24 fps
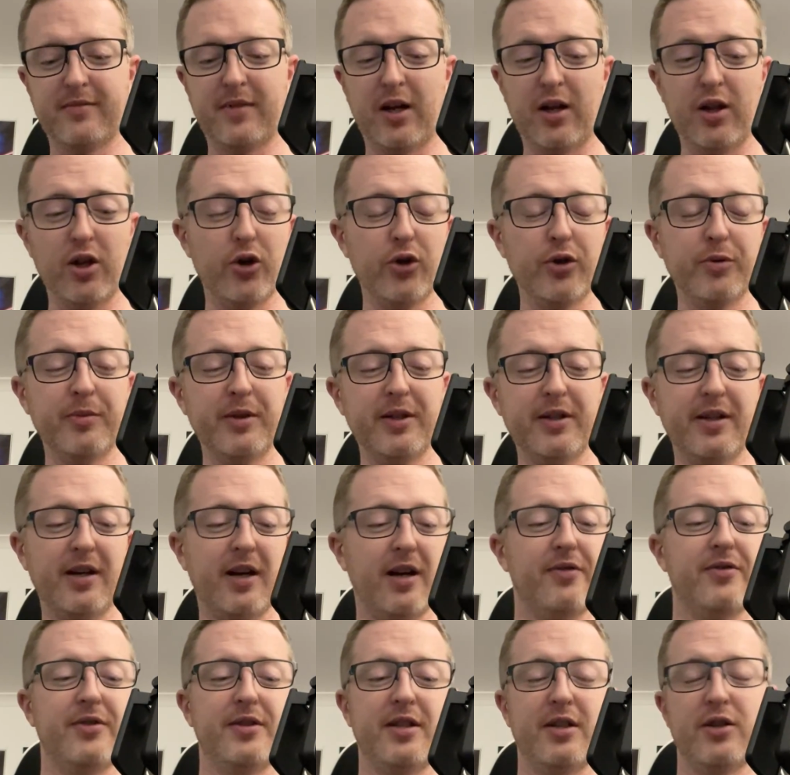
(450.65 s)
allowing me to
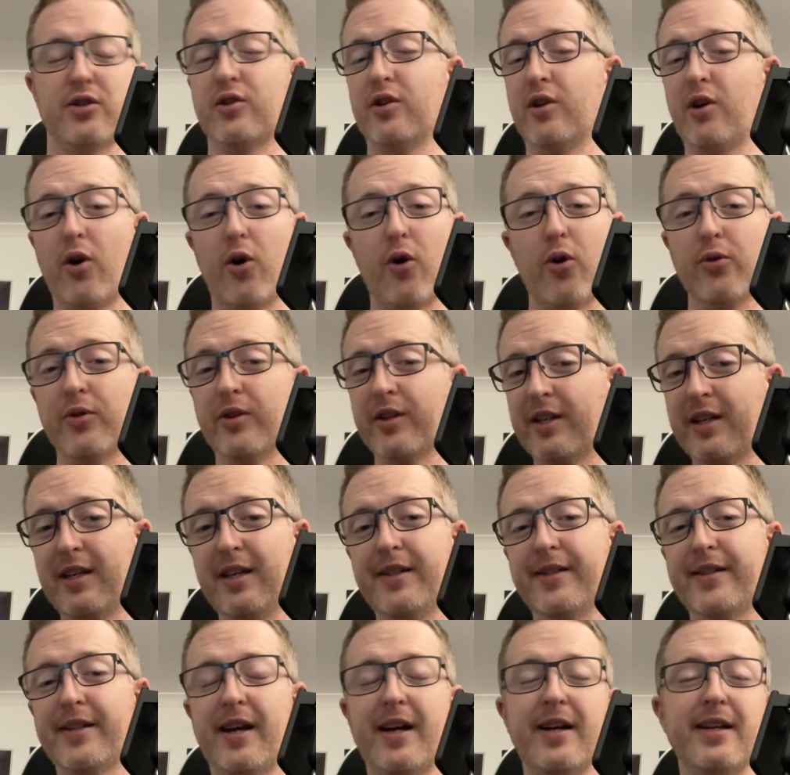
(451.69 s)
have essentially all the
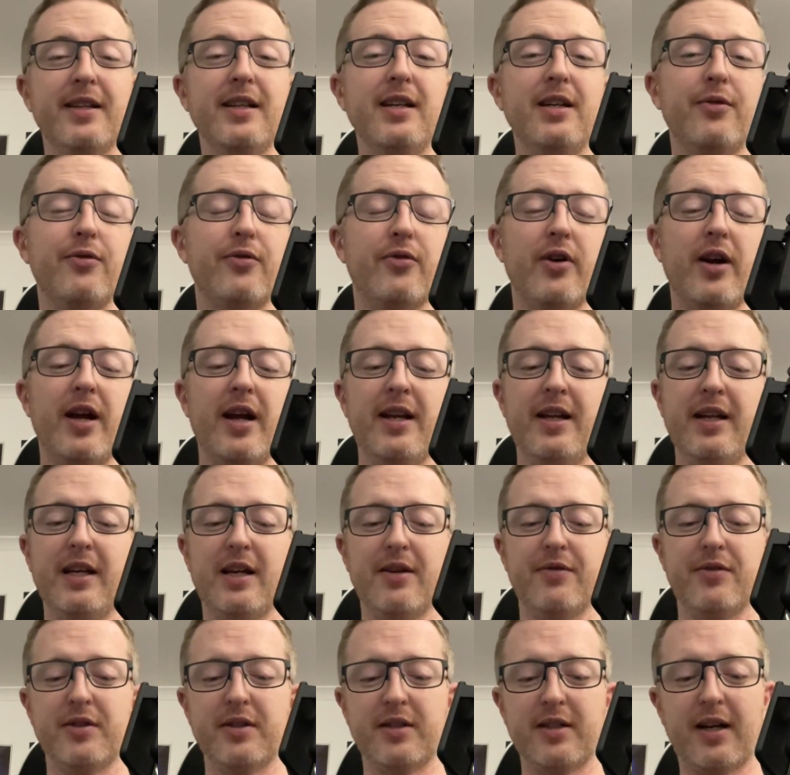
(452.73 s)
keys that I need for any
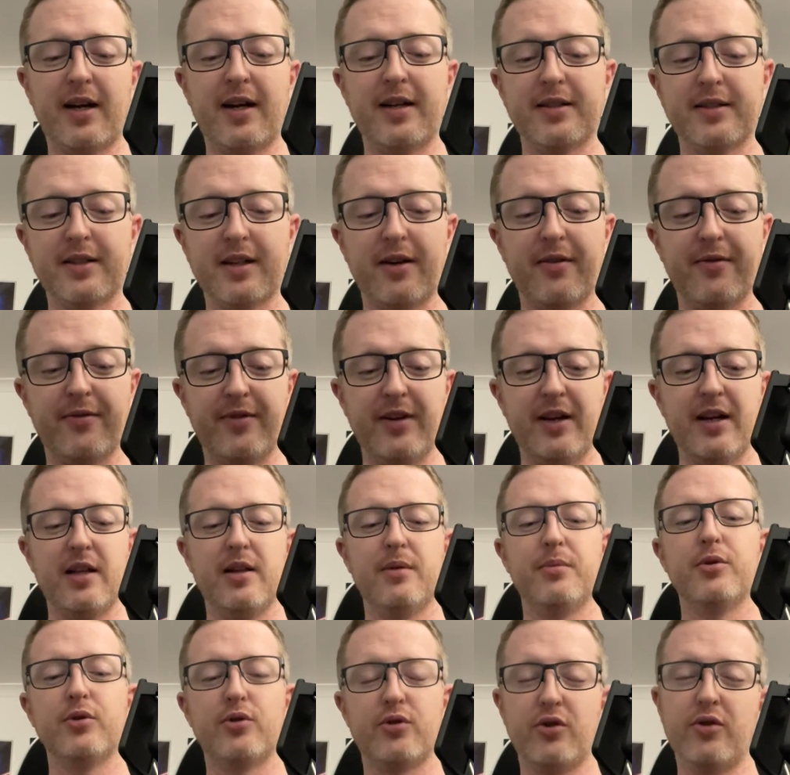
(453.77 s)
given task
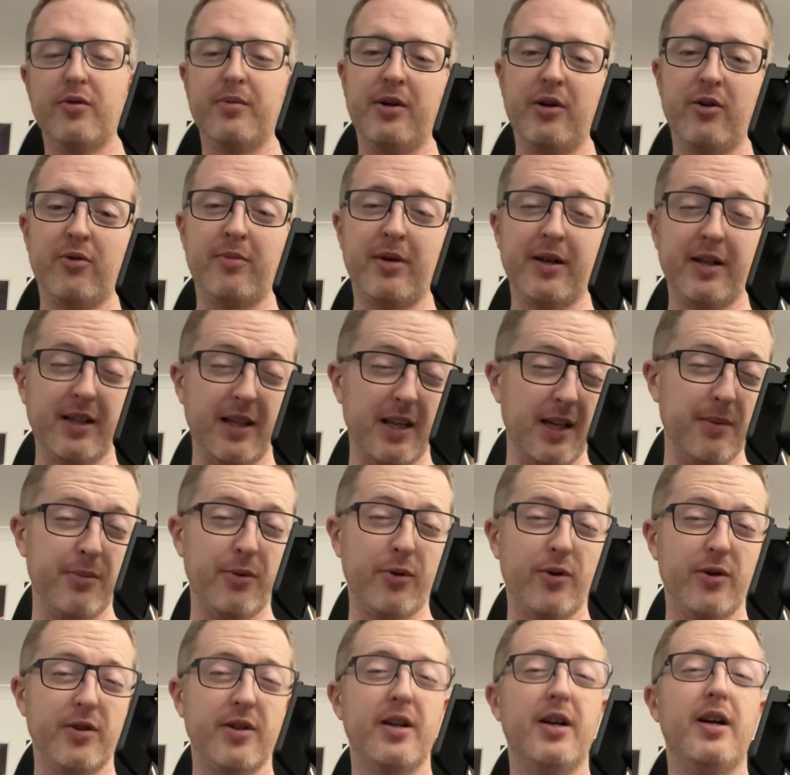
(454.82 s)
available to me on my
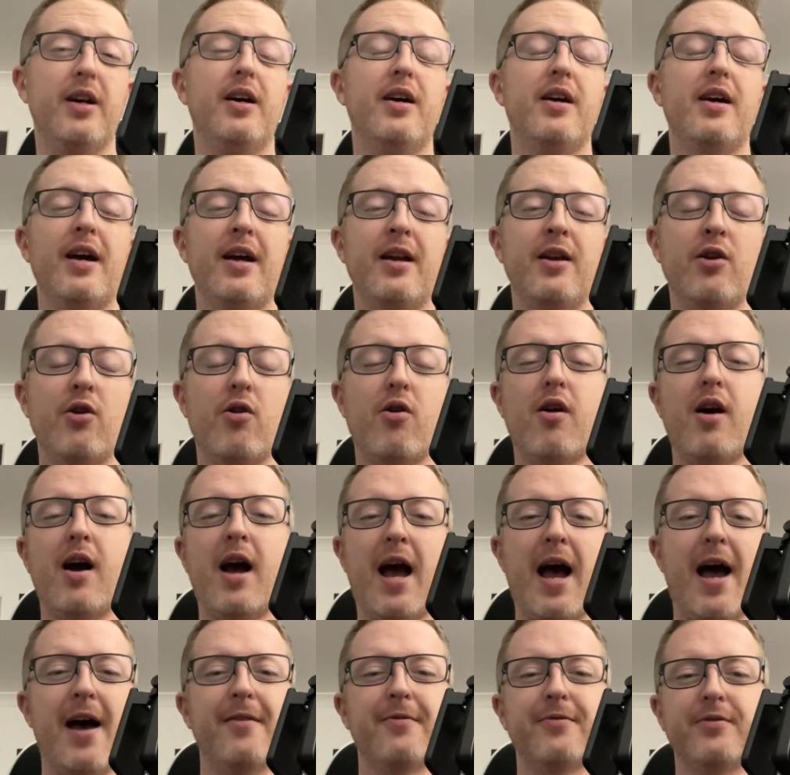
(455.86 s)
keyboard and not
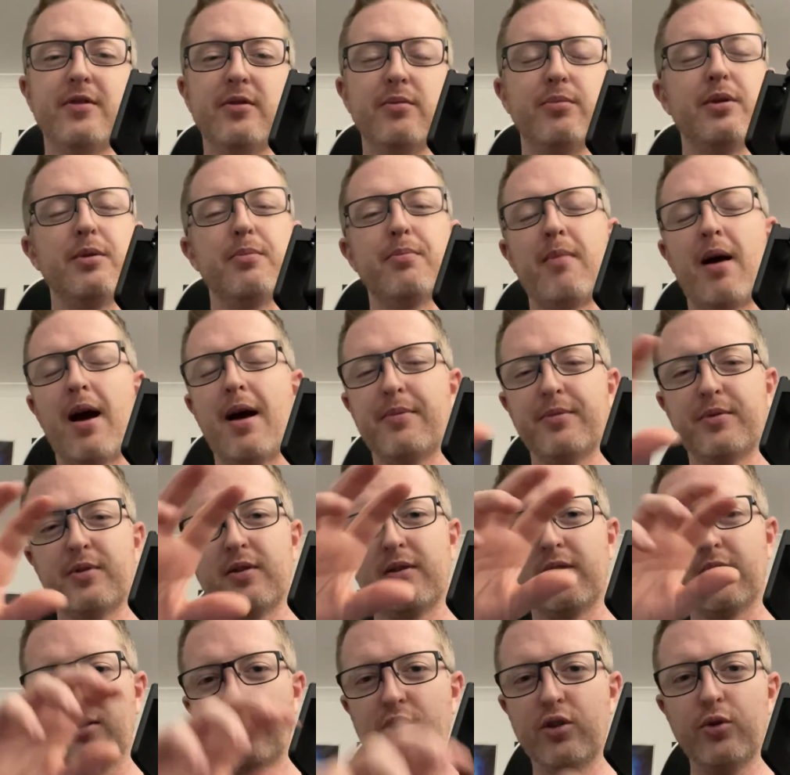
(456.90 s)
have to be mapped to
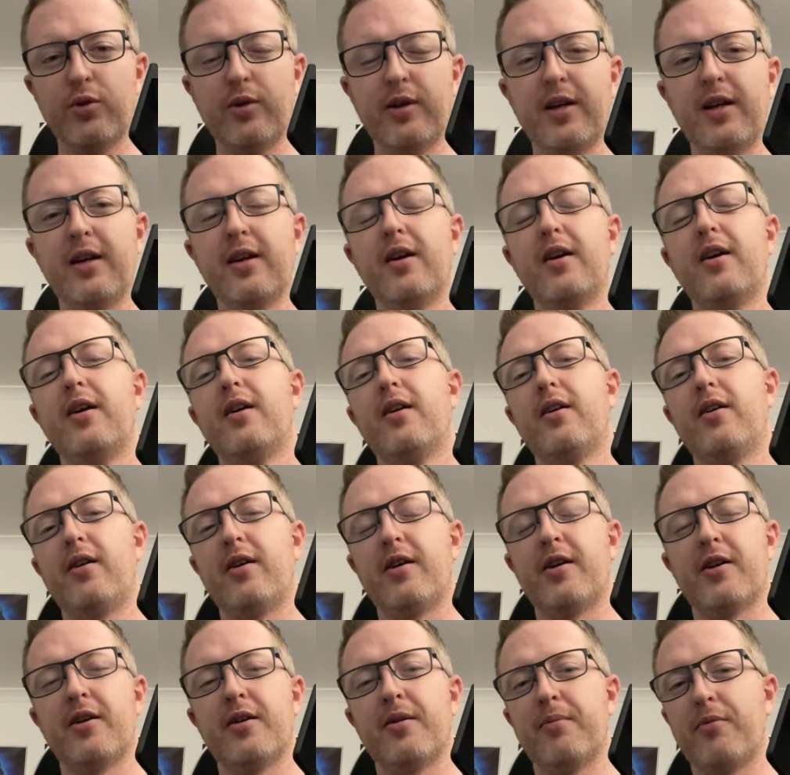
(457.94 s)
the GUI
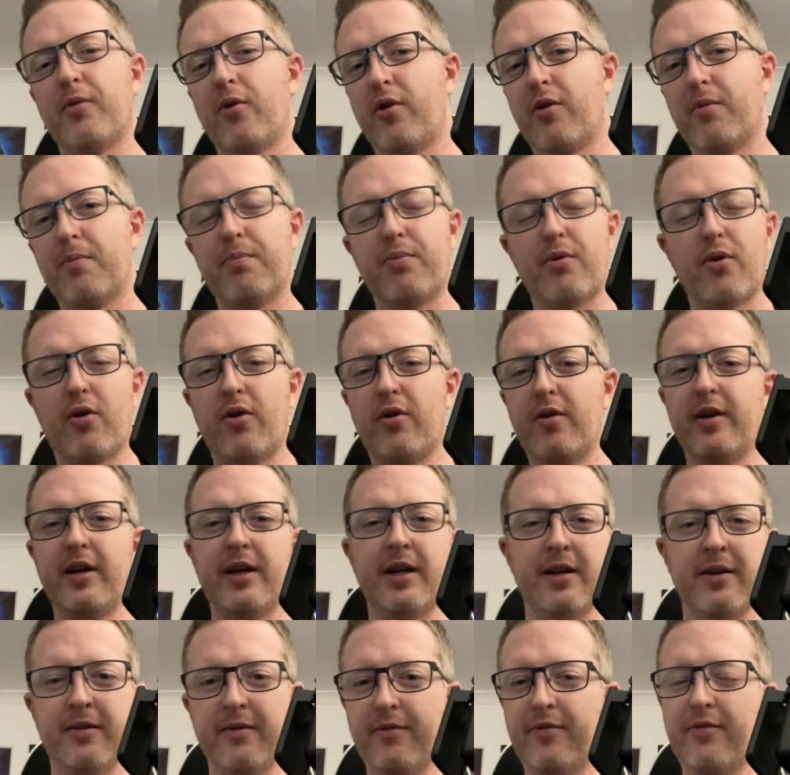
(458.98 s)
or brought
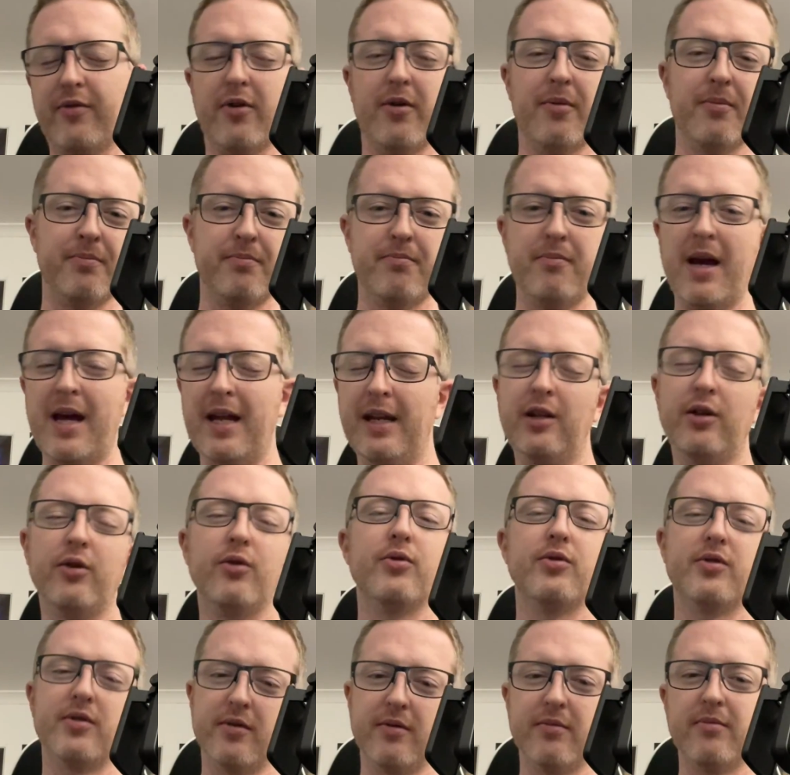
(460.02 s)
in from
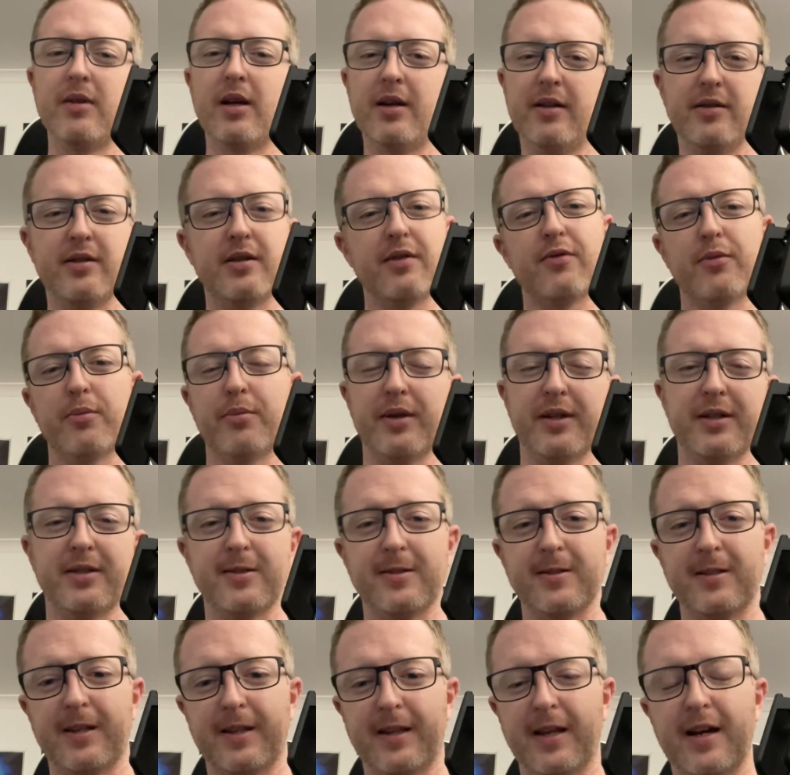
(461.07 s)
menus and different
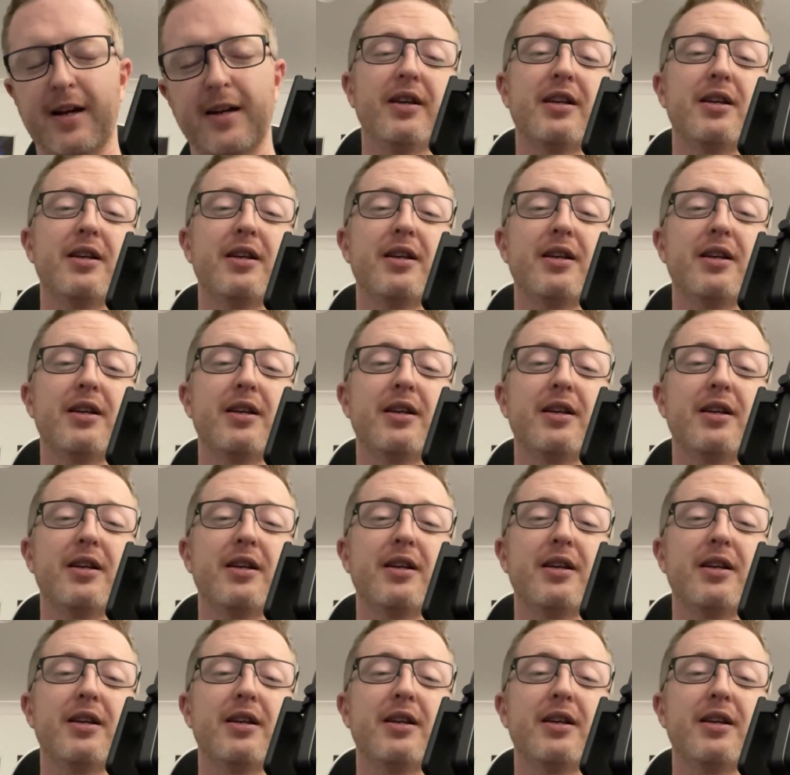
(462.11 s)
places like that.